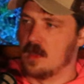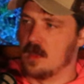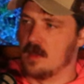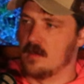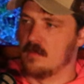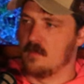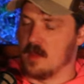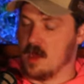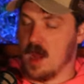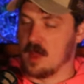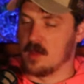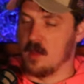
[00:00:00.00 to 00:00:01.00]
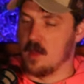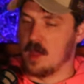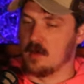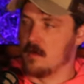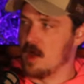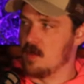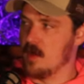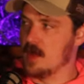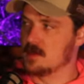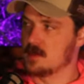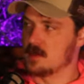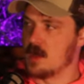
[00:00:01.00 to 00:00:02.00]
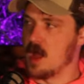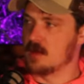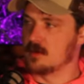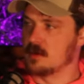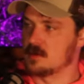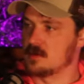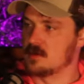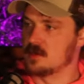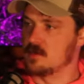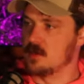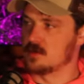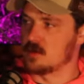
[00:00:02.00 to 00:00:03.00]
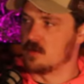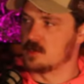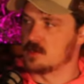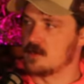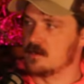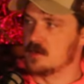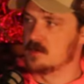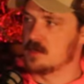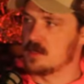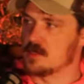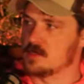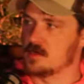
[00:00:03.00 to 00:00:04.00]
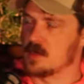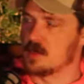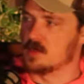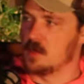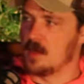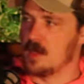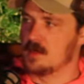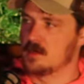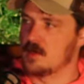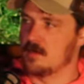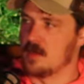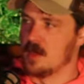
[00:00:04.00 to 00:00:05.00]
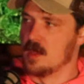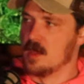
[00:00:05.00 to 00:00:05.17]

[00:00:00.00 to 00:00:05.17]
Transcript: of, and I go out of my way to not listen to most Christian music is because what ends up,